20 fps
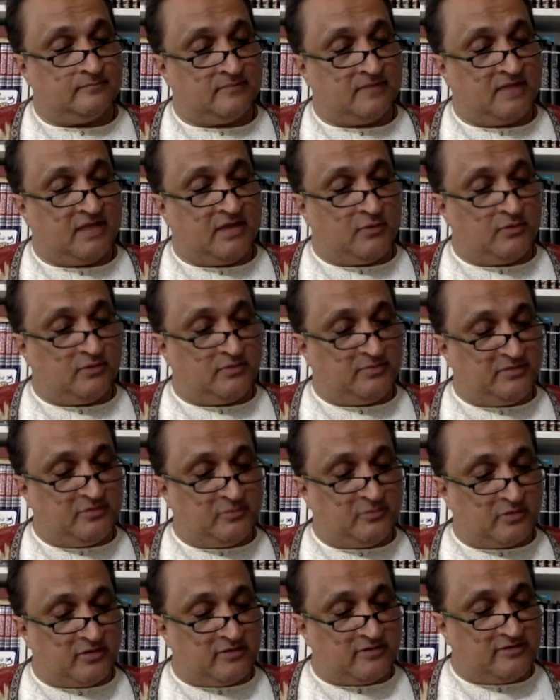It would be
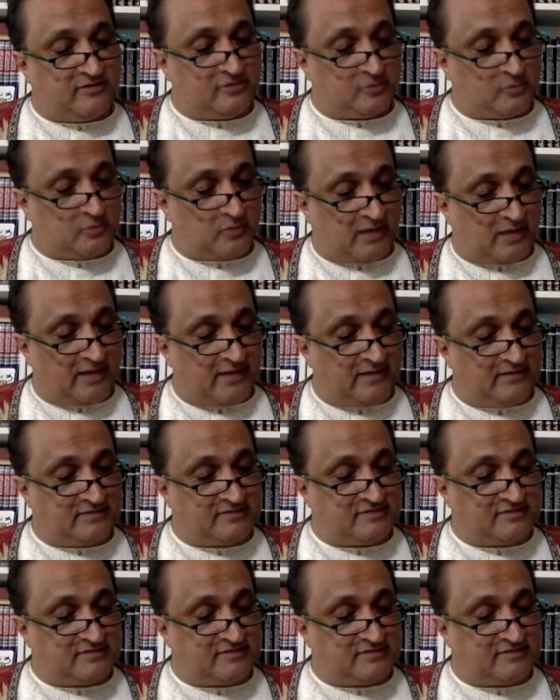worth your while